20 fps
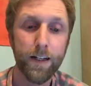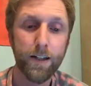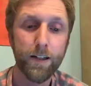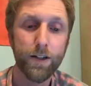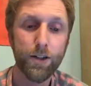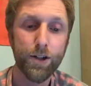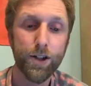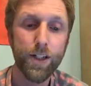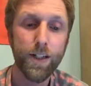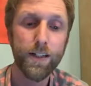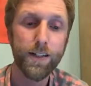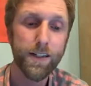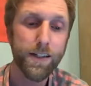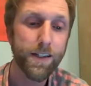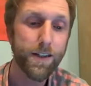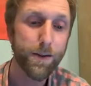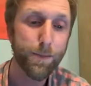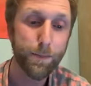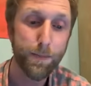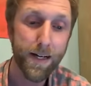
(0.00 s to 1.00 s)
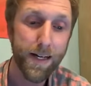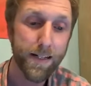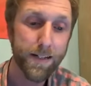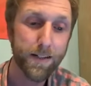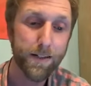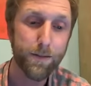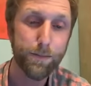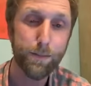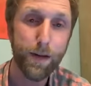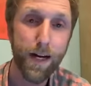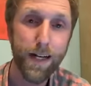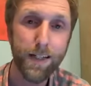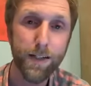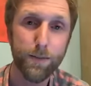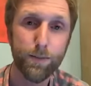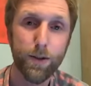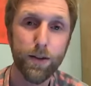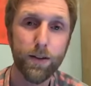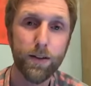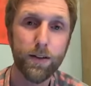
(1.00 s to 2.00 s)
She is in the best
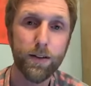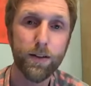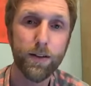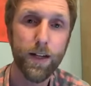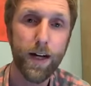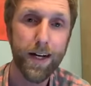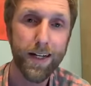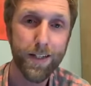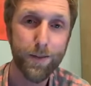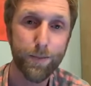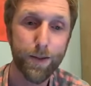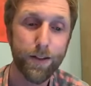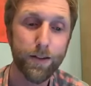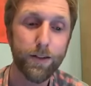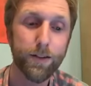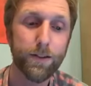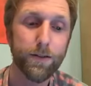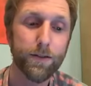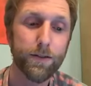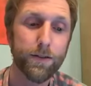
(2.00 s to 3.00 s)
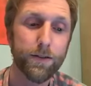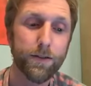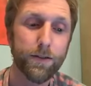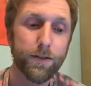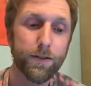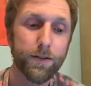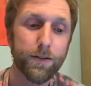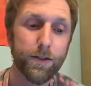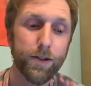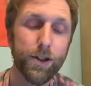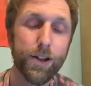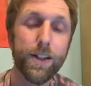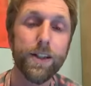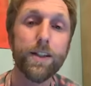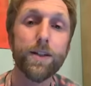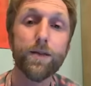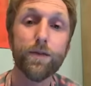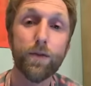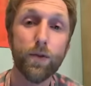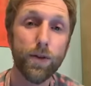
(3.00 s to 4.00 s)
possible hospital. She
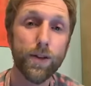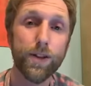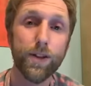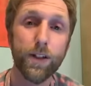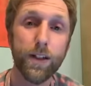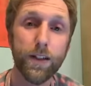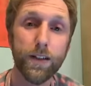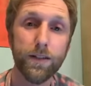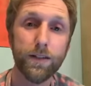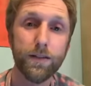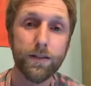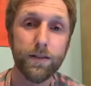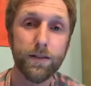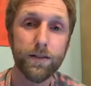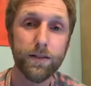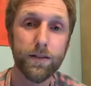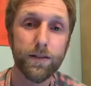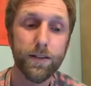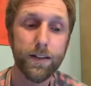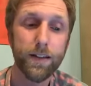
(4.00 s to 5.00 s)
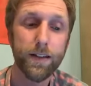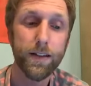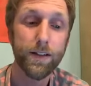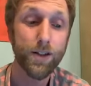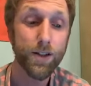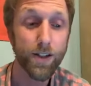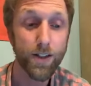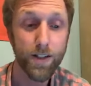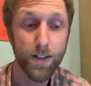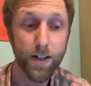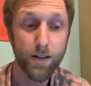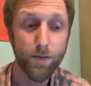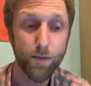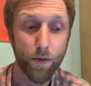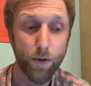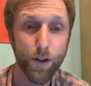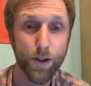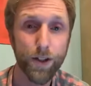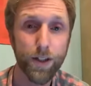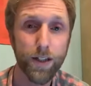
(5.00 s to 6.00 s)
is fortunate, and she is
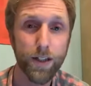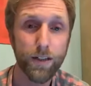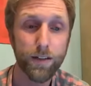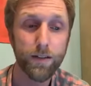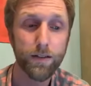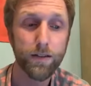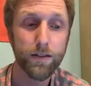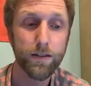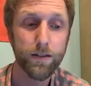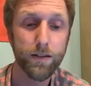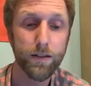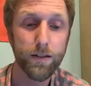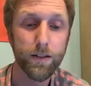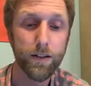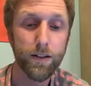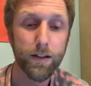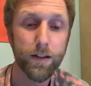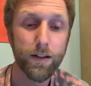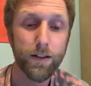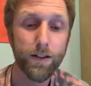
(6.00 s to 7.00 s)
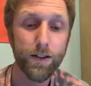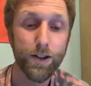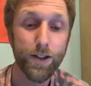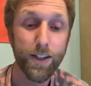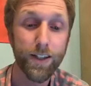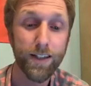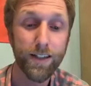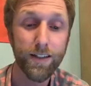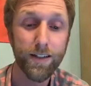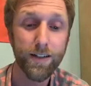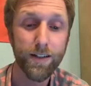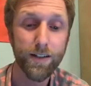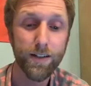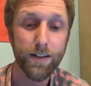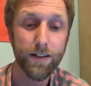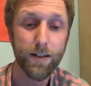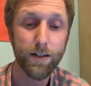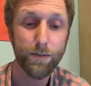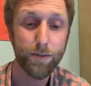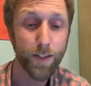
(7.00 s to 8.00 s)
unfortunate. She is
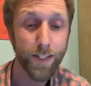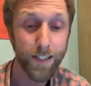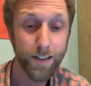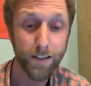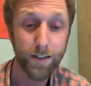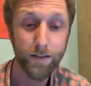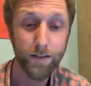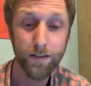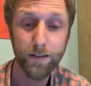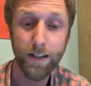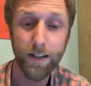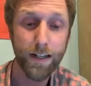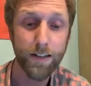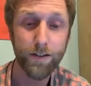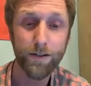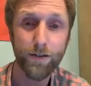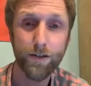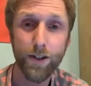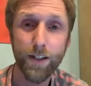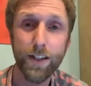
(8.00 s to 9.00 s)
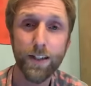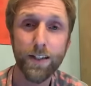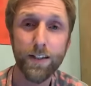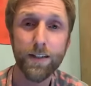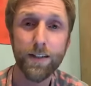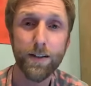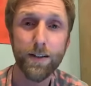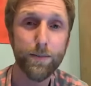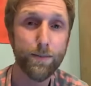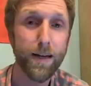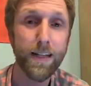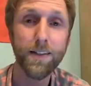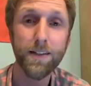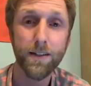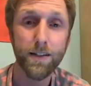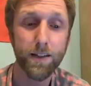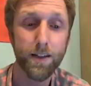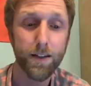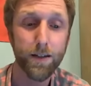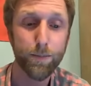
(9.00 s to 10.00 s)
afflicted, and she is
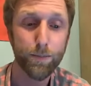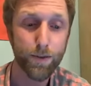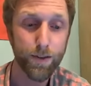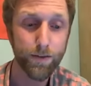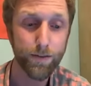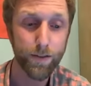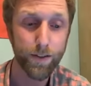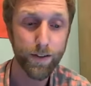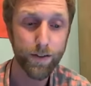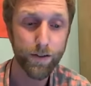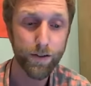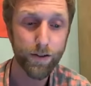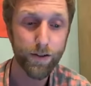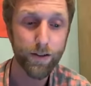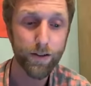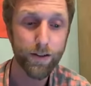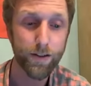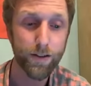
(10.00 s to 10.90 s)
immensely privileged.